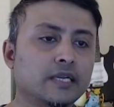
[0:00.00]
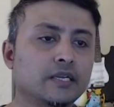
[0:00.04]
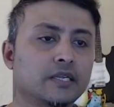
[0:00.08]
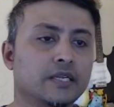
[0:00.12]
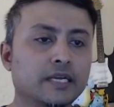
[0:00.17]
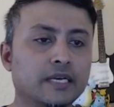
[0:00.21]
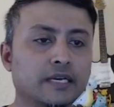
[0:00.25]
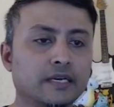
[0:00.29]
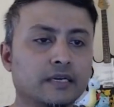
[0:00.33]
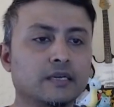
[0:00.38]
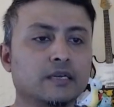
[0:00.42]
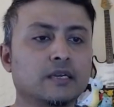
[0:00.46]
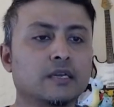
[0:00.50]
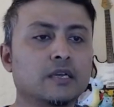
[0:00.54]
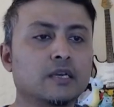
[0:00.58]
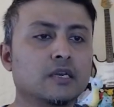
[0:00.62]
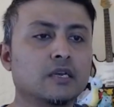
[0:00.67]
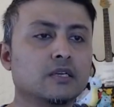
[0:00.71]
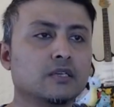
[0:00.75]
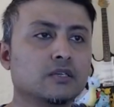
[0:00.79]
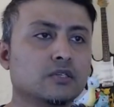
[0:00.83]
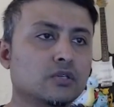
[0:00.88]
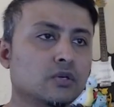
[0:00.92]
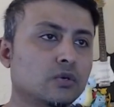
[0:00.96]
Yeah,
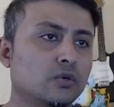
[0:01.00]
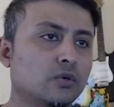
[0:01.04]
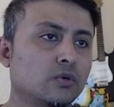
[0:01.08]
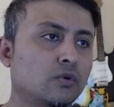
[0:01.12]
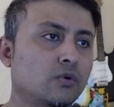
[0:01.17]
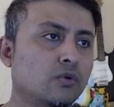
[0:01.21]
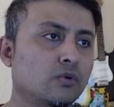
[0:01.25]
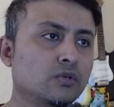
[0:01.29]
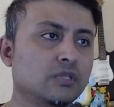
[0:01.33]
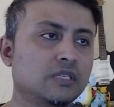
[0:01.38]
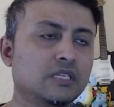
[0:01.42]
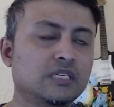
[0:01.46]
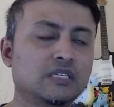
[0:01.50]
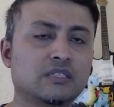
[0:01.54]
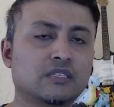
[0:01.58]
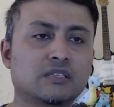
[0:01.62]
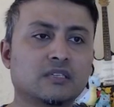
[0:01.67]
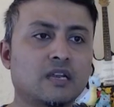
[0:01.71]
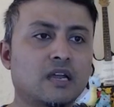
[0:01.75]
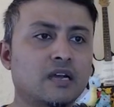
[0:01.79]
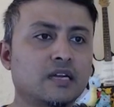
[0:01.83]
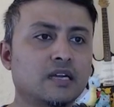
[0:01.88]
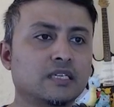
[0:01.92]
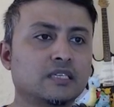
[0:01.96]
so all these
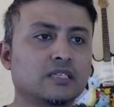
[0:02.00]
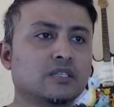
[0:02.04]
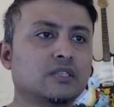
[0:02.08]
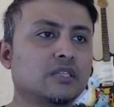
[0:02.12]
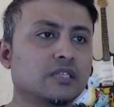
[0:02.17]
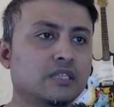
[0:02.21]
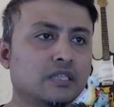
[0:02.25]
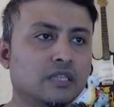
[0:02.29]
lines,